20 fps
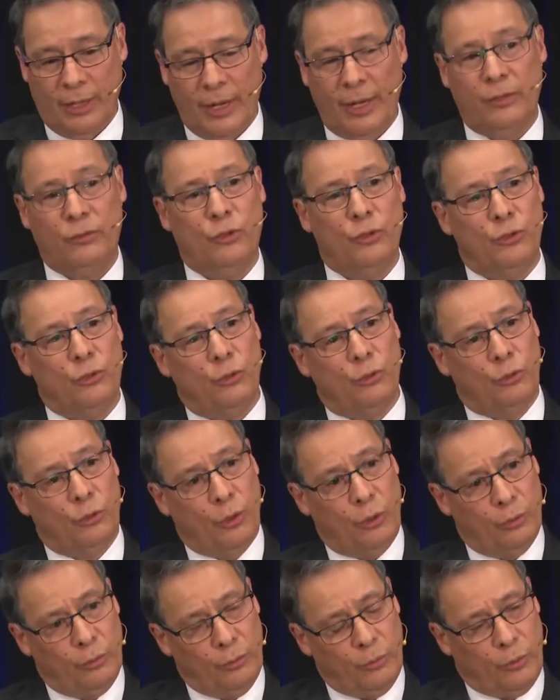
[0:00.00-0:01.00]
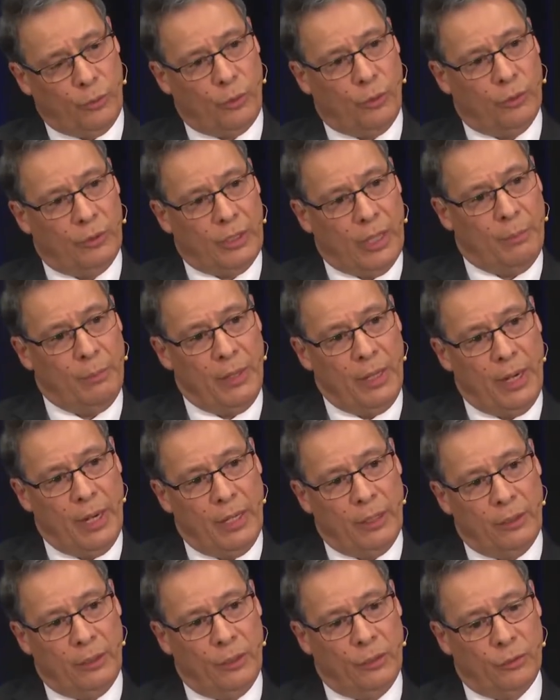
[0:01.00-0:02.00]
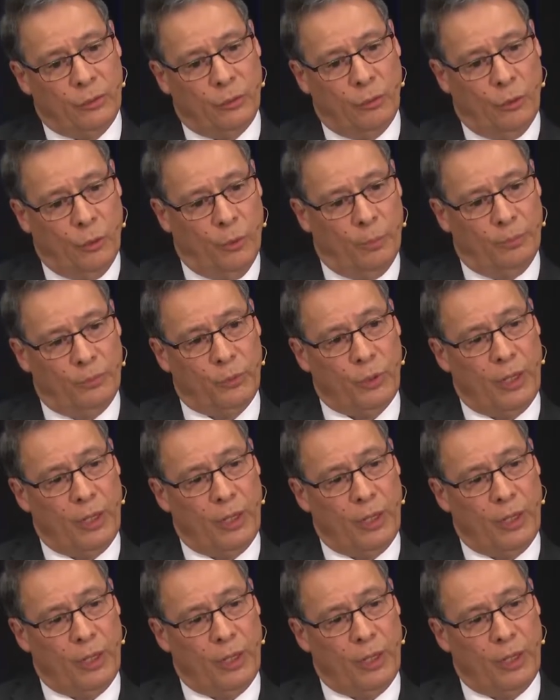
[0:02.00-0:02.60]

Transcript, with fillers: they're asking you don't contaminate this group.